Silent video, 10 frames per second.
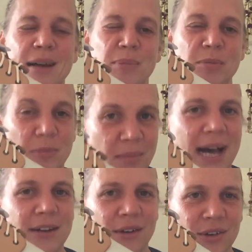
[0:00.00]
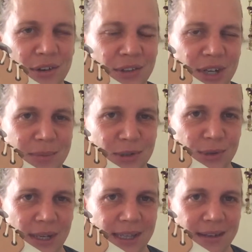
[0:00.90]
and people might not know that I'm
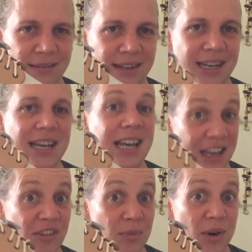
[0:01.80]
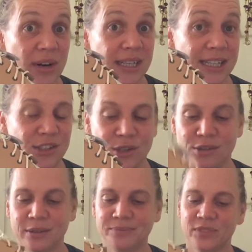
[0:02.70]
Australian if I'm wearing these
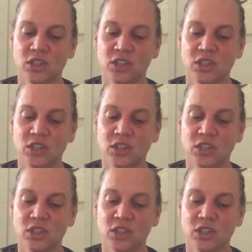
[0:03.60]
shoes.